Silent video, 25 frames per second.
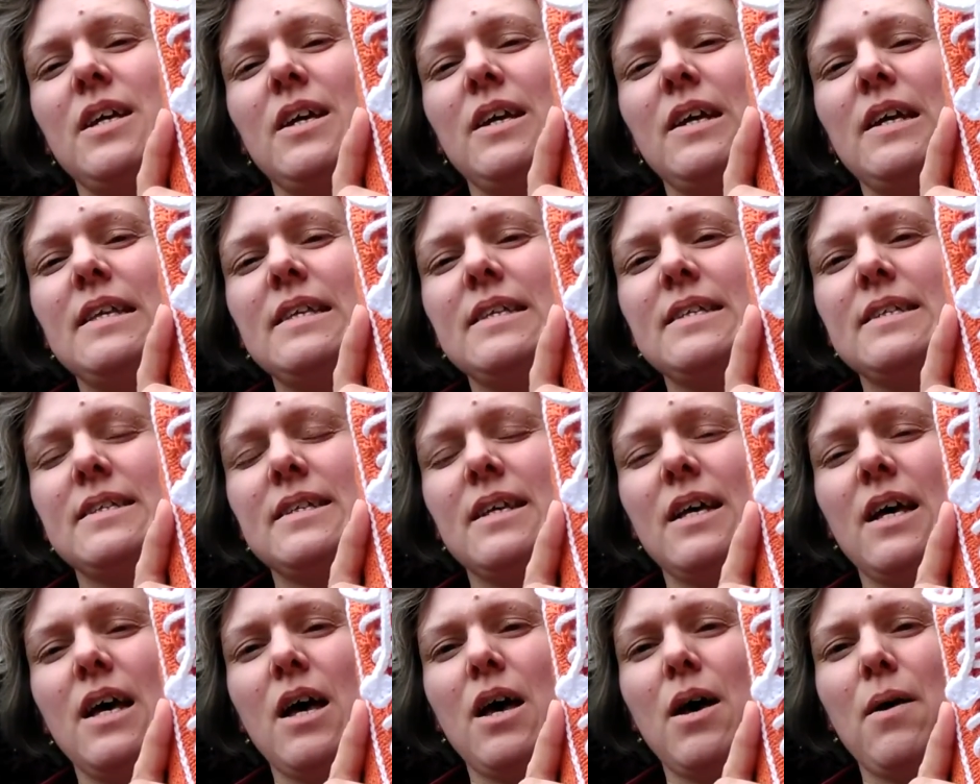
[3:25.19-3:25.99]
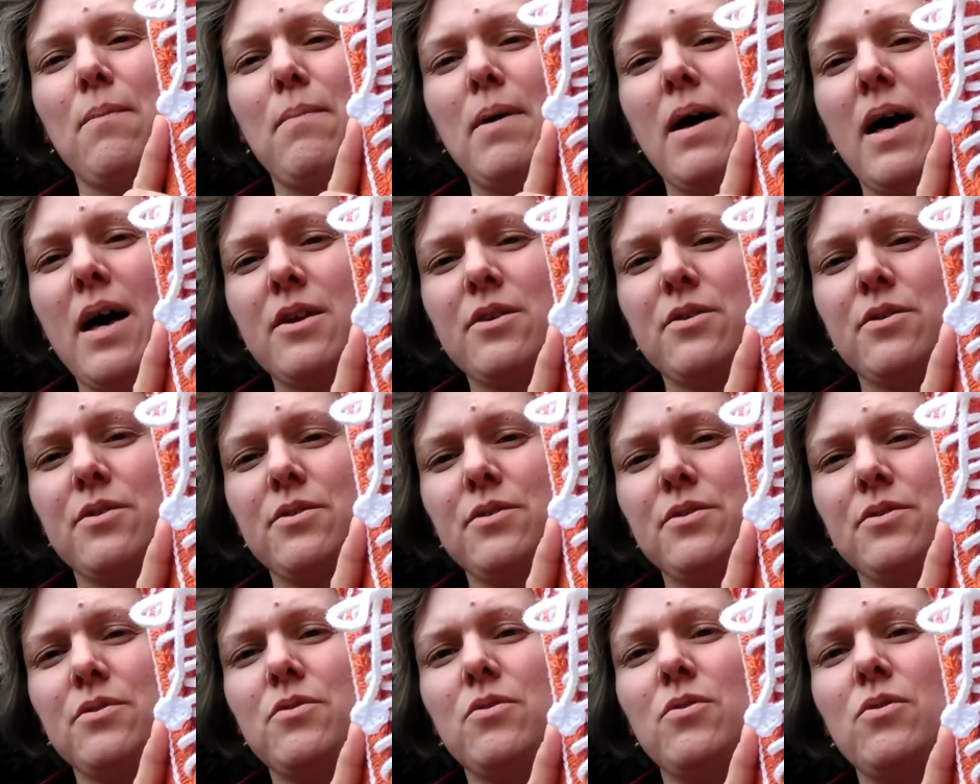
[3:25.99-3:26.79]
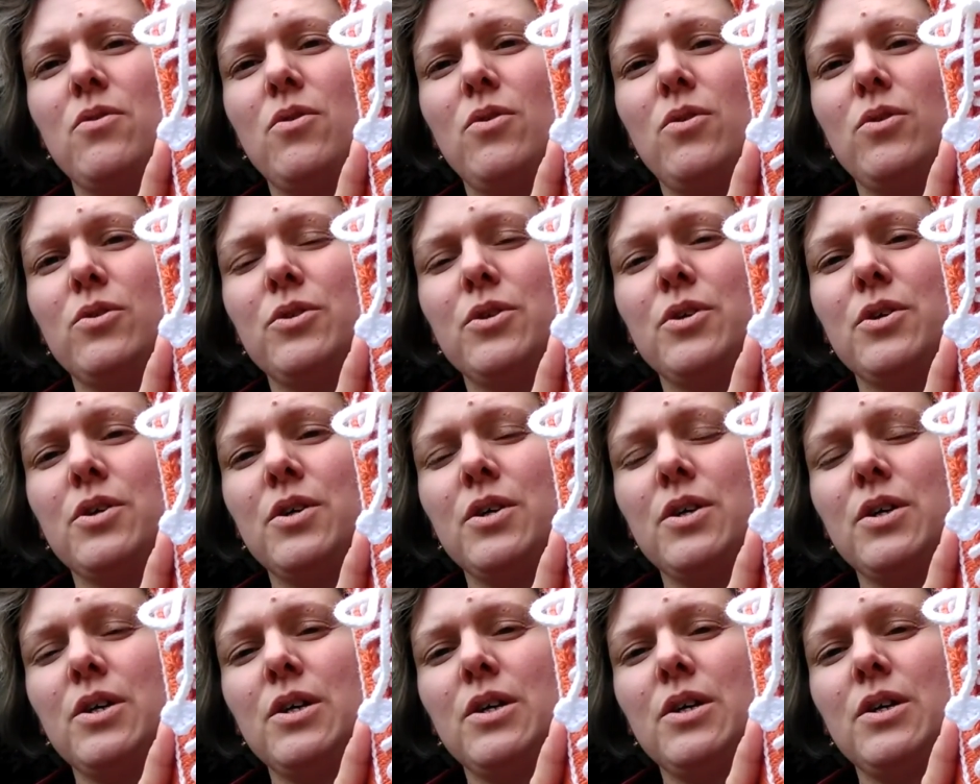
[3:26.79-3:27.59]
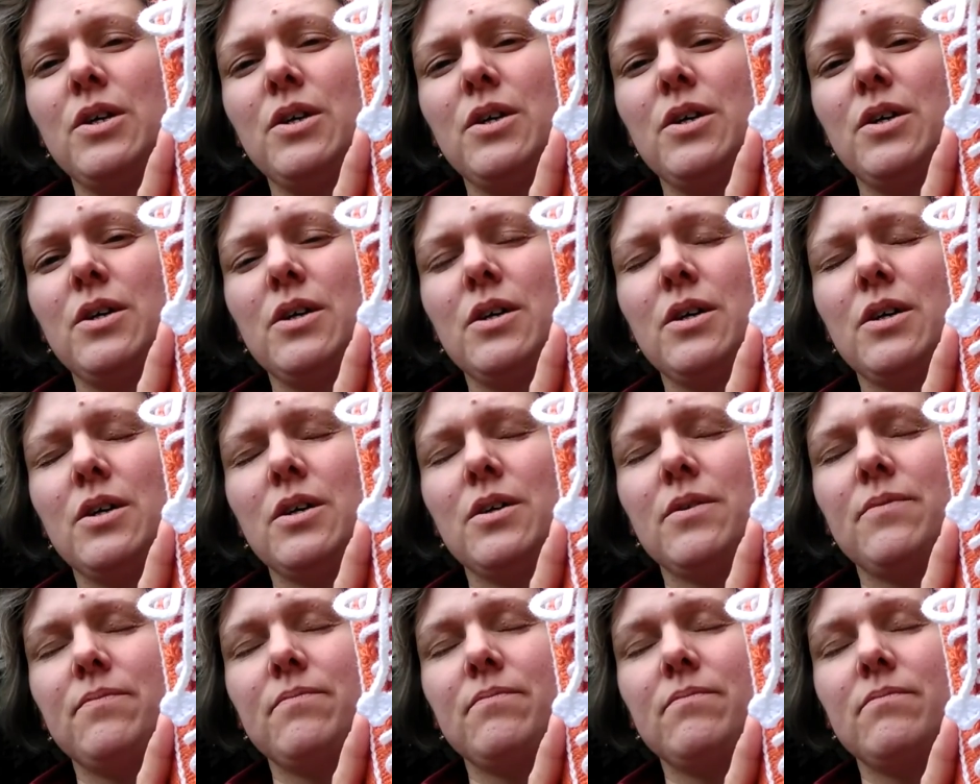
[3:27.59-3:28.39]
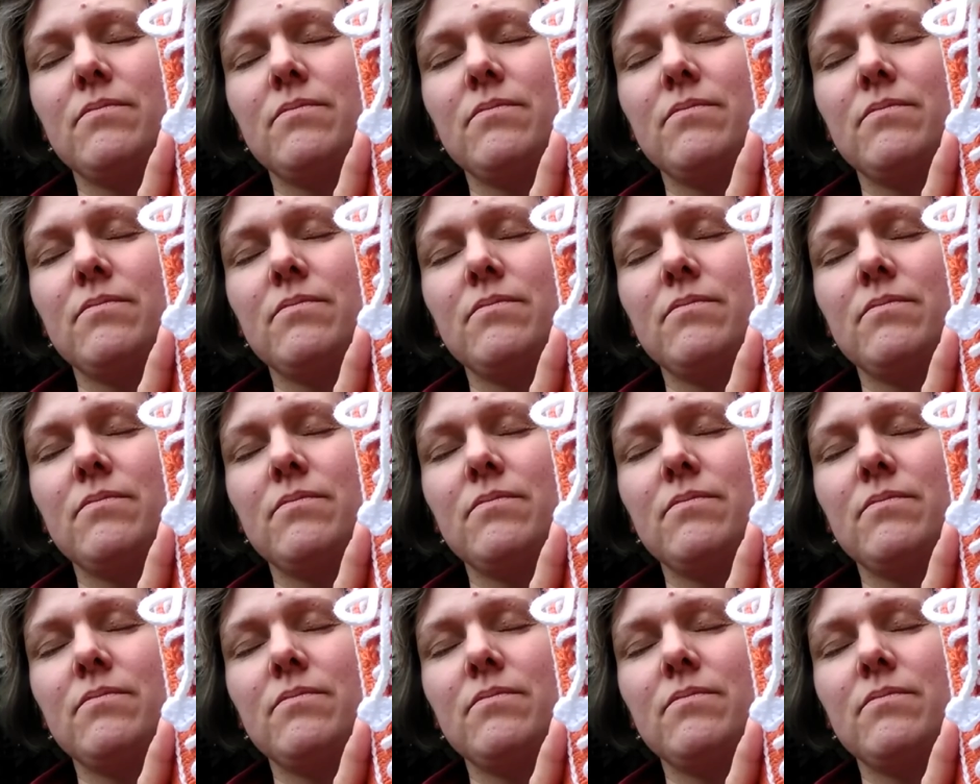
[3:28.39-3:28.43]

It's a pattern called uh,